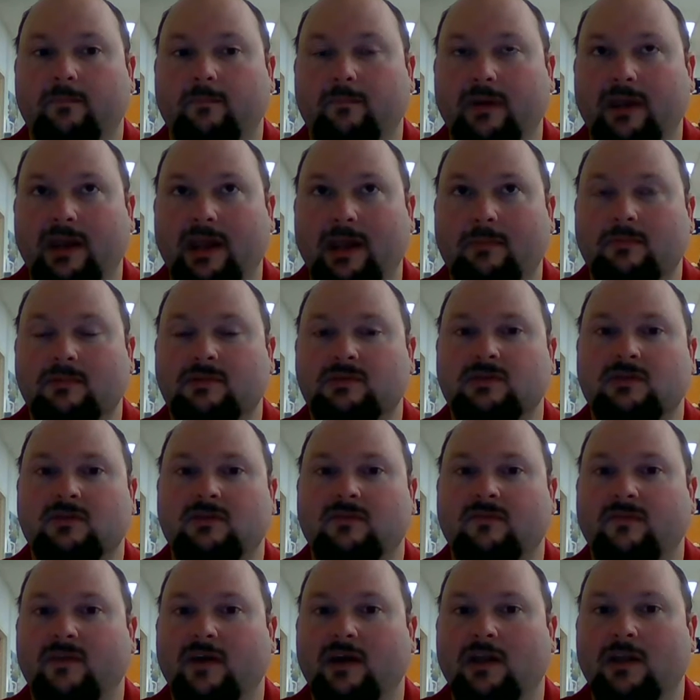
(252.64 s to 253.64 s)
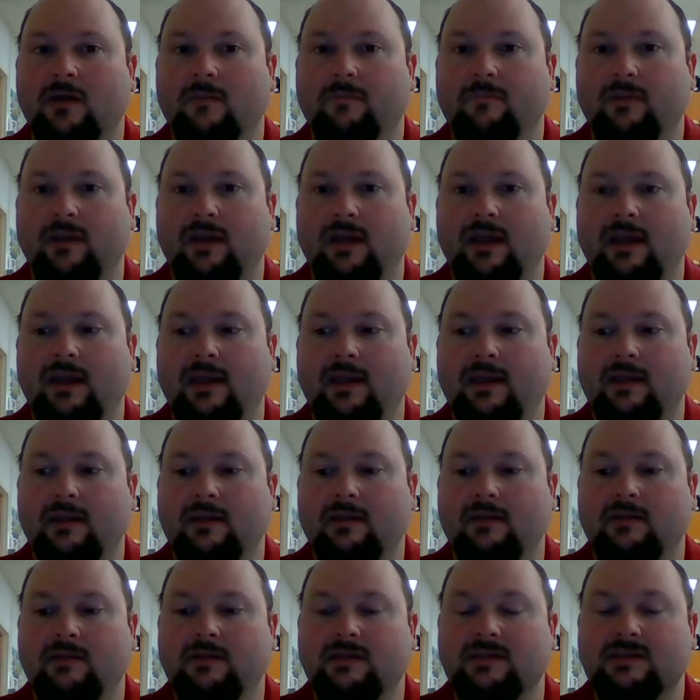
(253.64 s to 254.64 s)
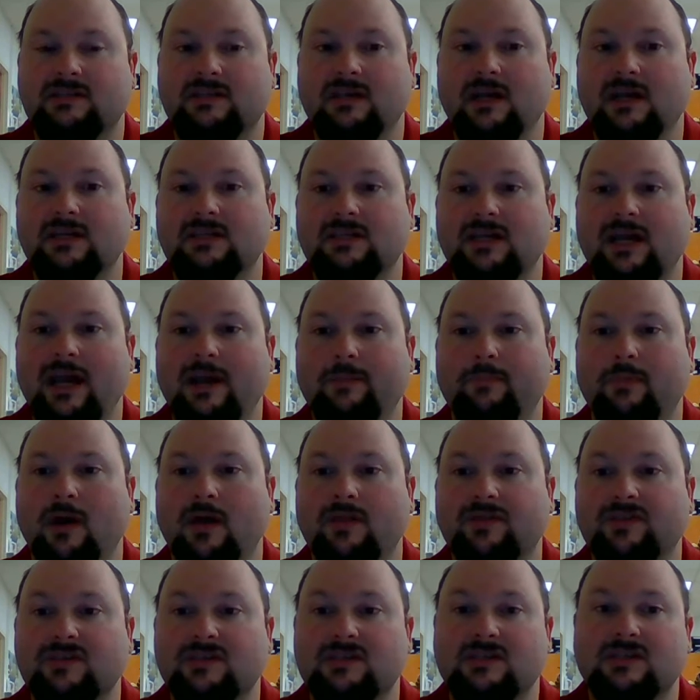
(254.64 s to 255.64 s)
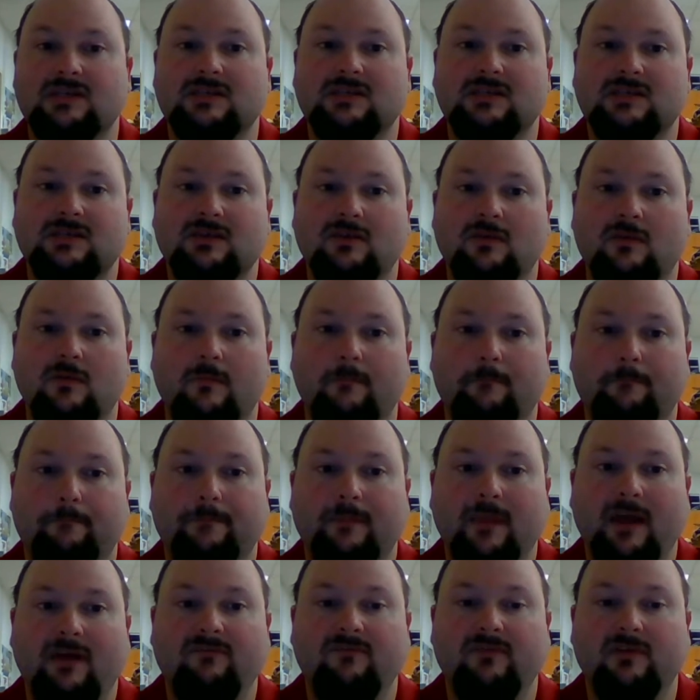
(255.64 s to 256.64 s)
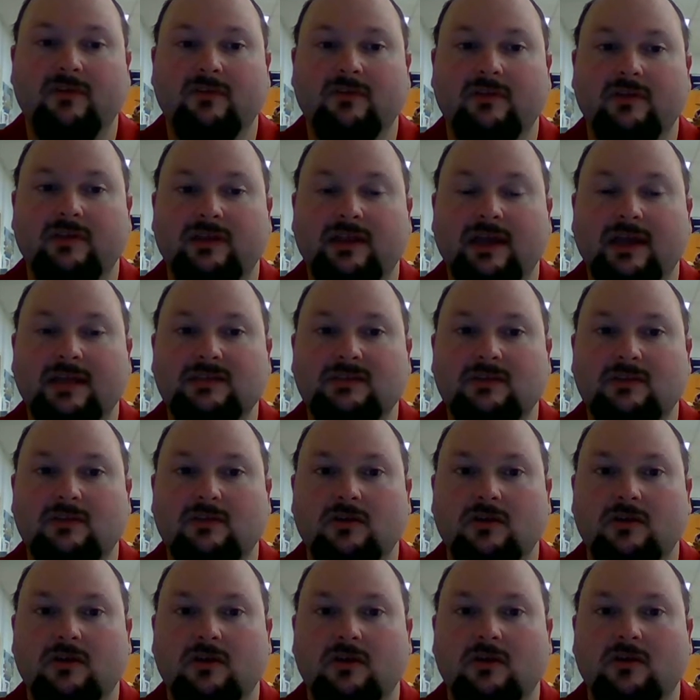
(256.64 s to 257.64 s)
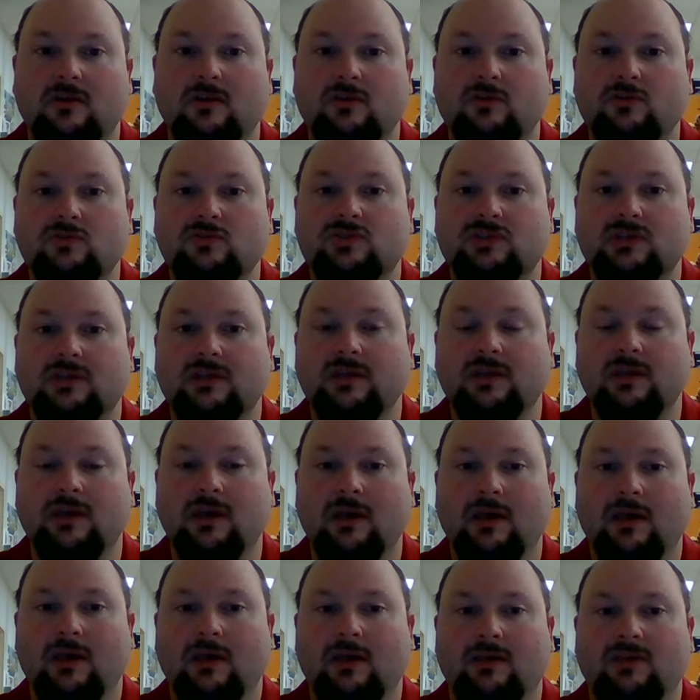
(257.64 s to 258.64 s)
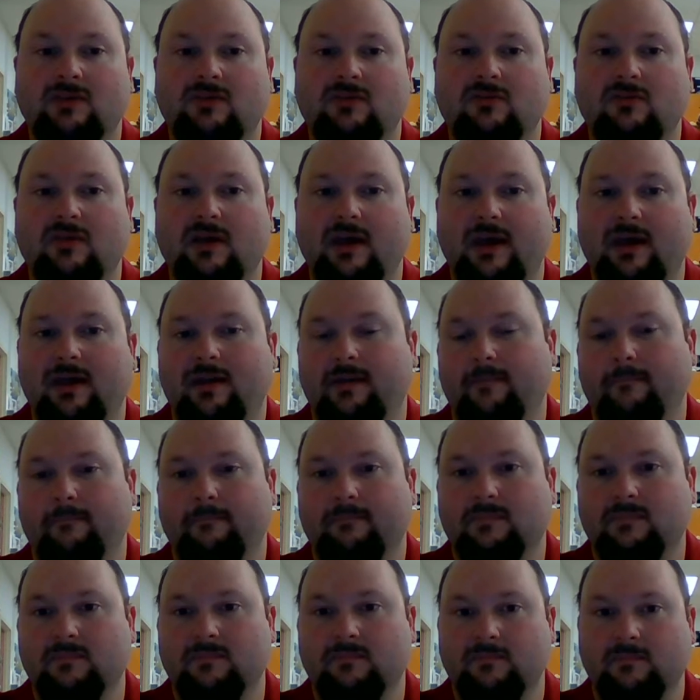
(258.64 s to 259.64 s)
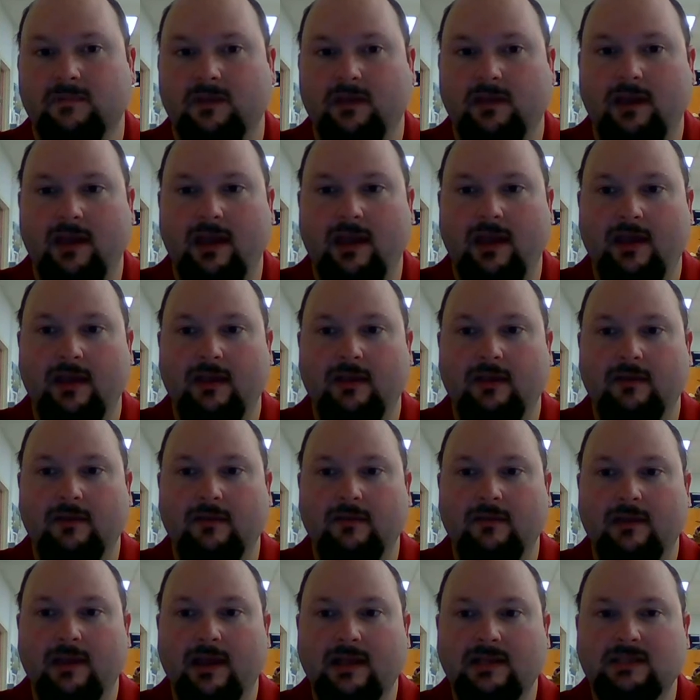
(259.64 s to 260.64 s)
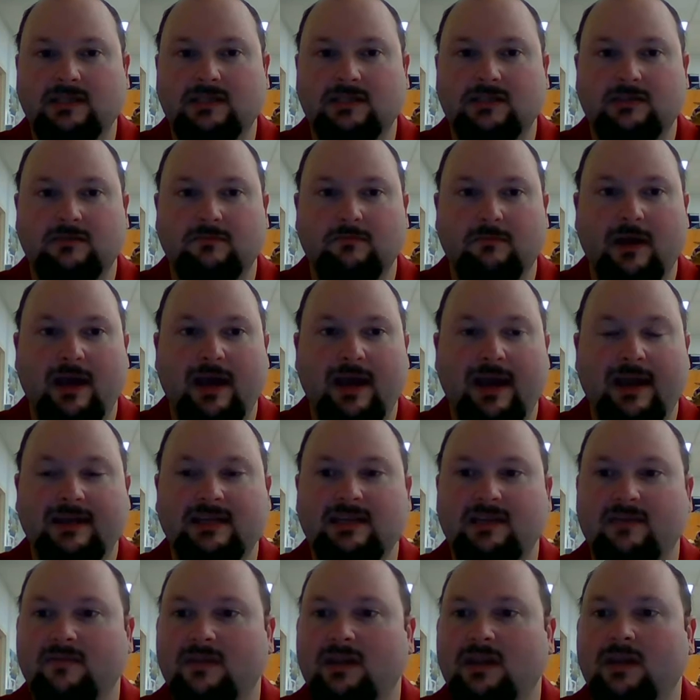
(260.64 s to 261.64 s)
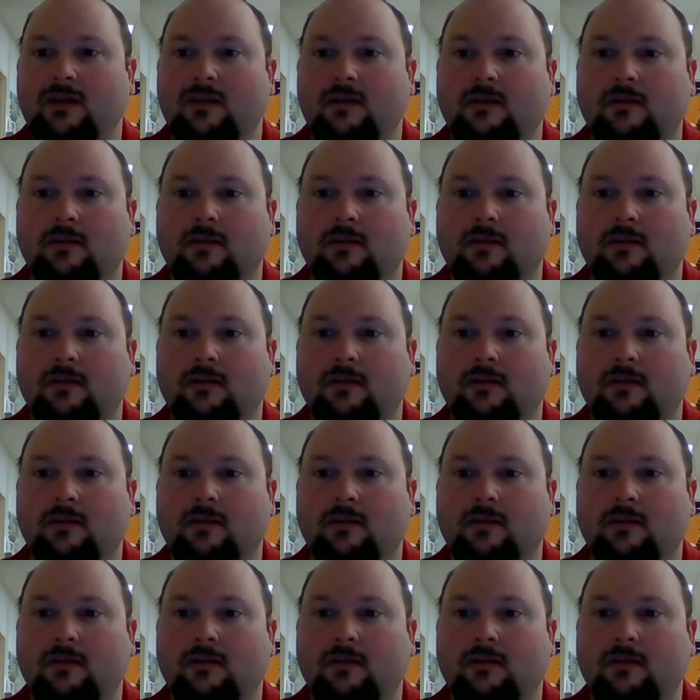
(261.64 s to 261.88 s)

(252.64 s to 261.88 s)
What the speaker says: been able to develop and discuss a hypothesis. So I feel that that's a good conclusion to that. And that's my activity.